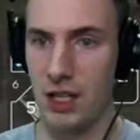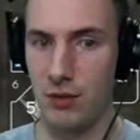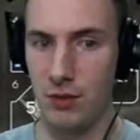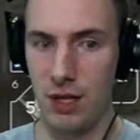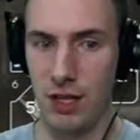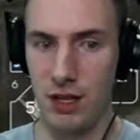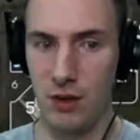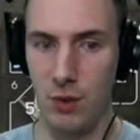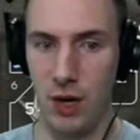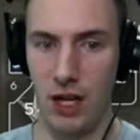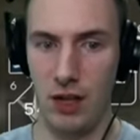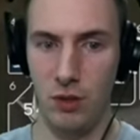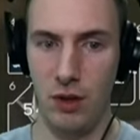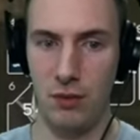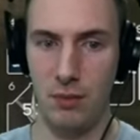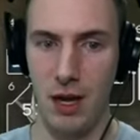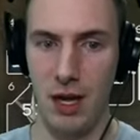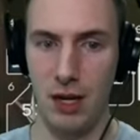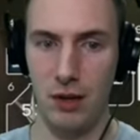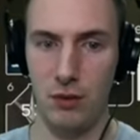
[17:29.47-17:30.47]
really well with
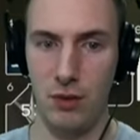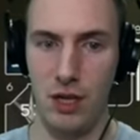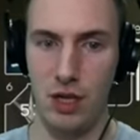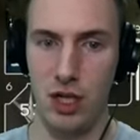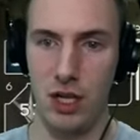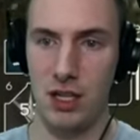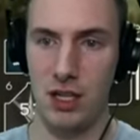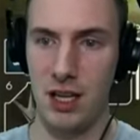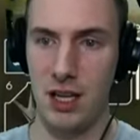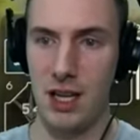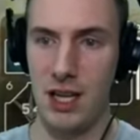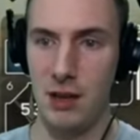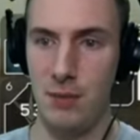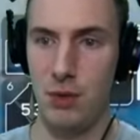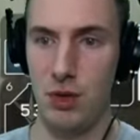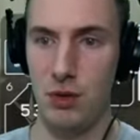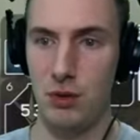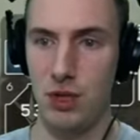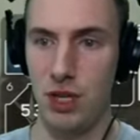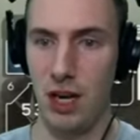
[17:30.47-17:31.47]
mana regen to keep
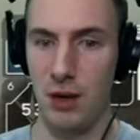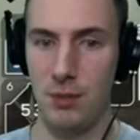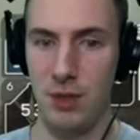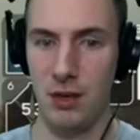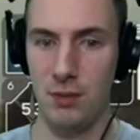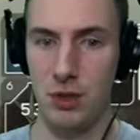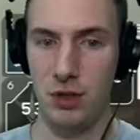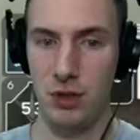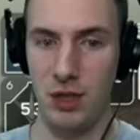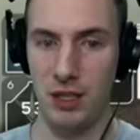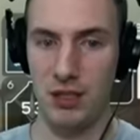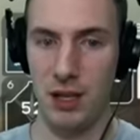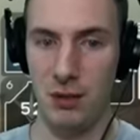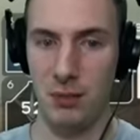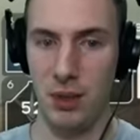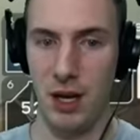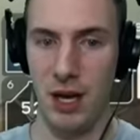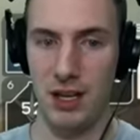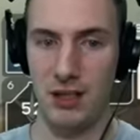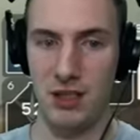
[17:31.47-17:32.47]
you topped up so that that
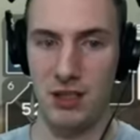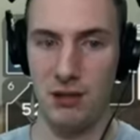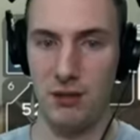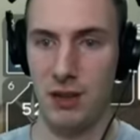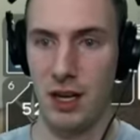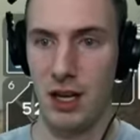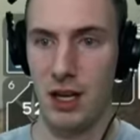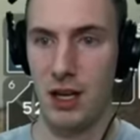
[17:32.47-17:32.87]
passive